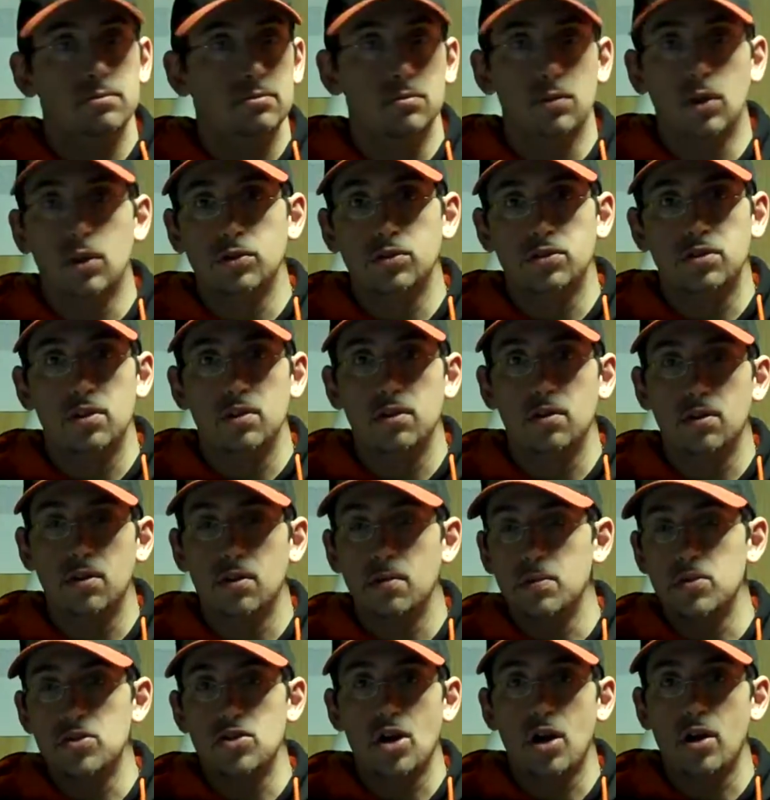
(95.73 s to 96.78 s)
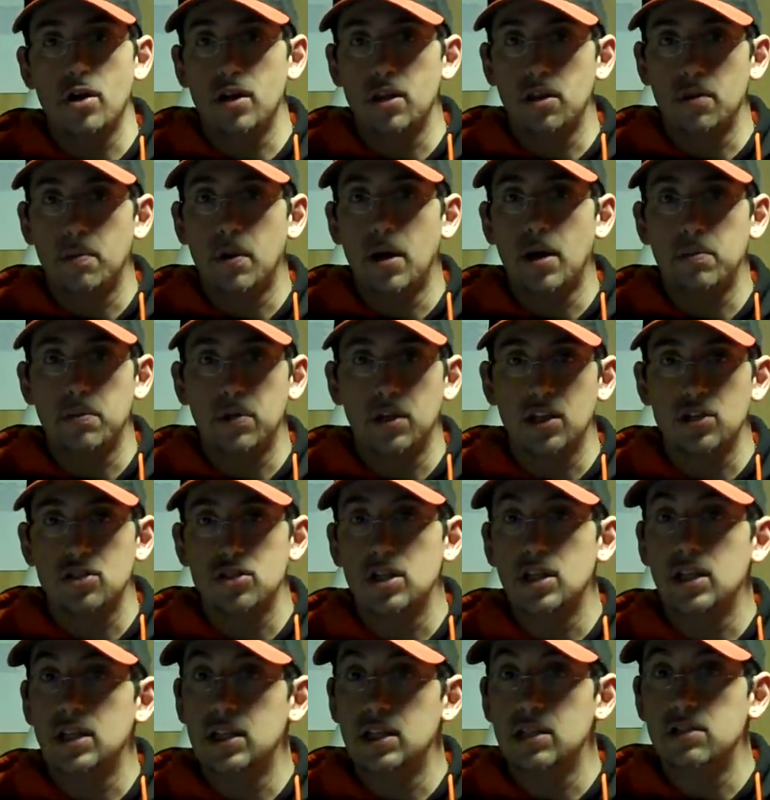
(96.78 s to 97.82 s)
most of the majority of the
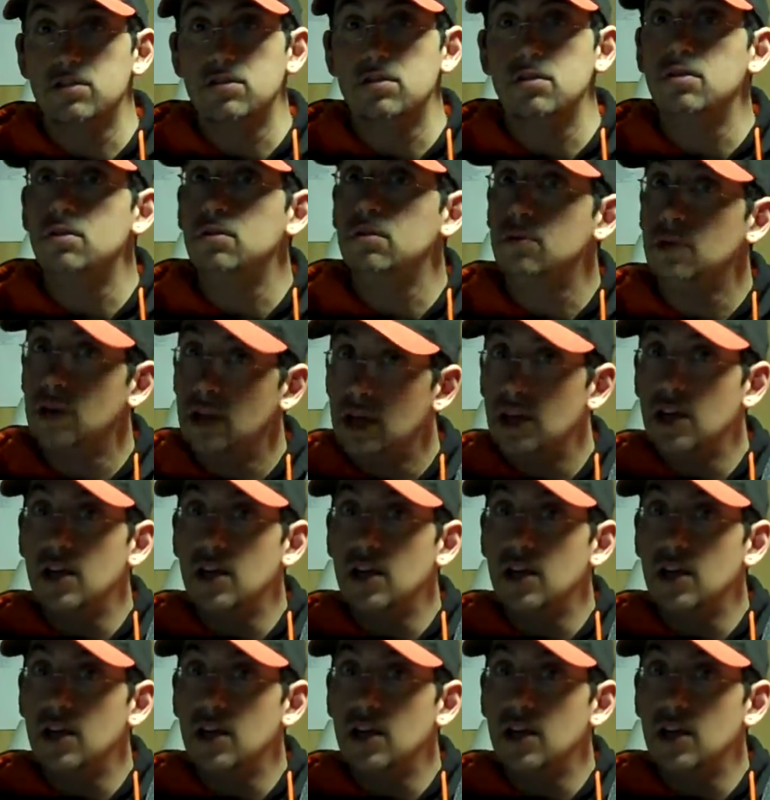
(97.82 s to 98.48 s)
population that needs to